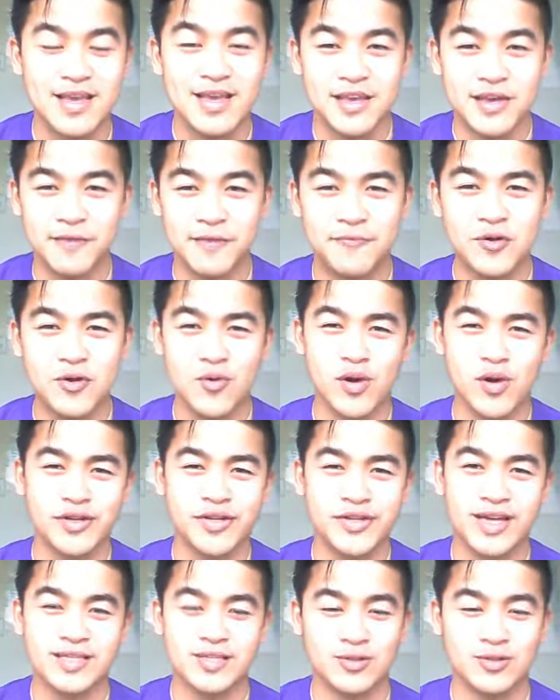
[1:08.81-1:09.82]
If you are
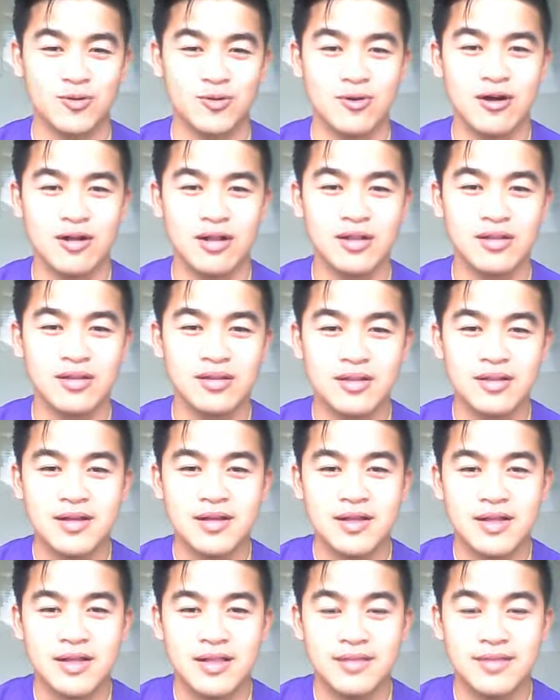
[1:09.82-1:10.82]
yes to all,
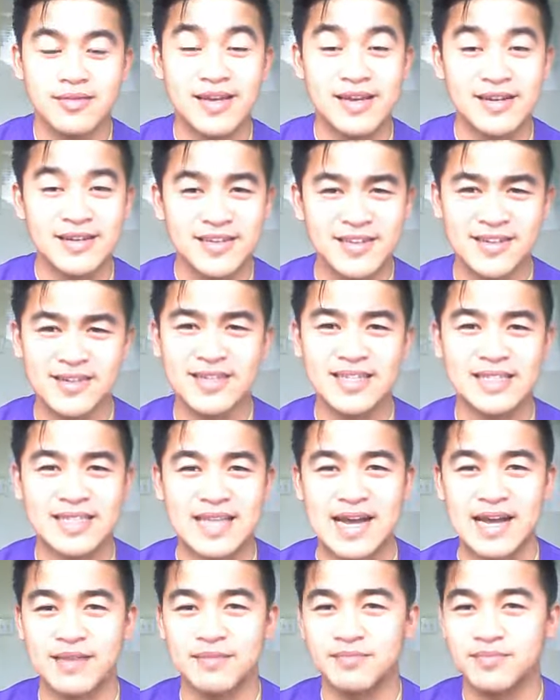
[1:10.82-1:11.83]
then it is
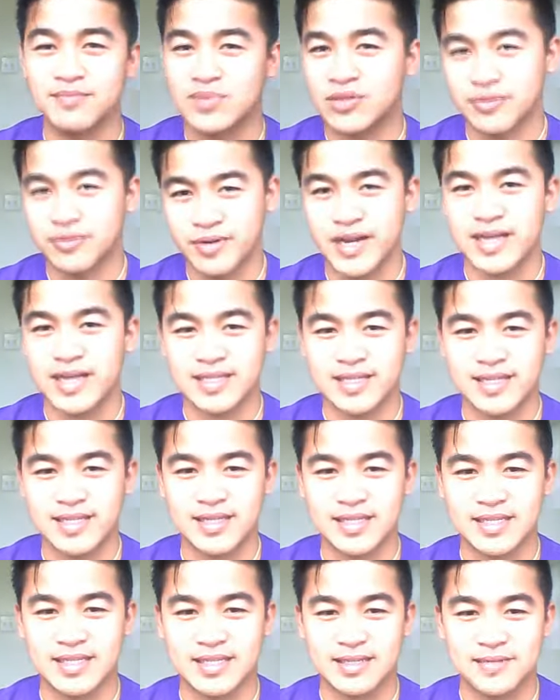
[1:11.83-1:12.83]
time to
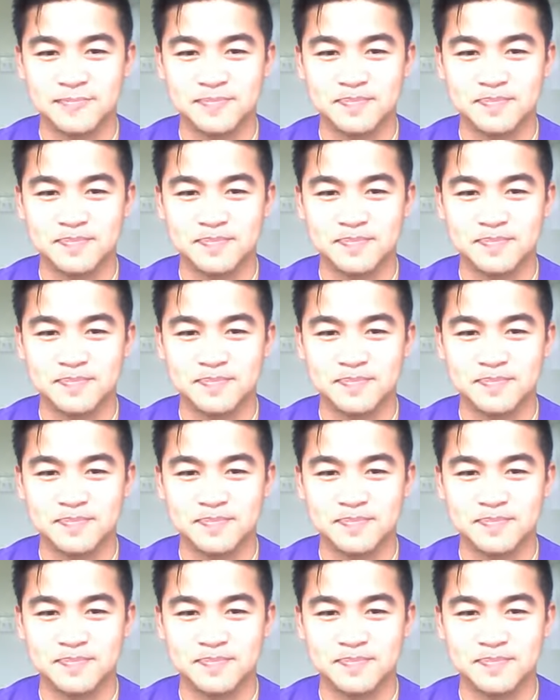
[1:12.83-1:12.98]
reassess.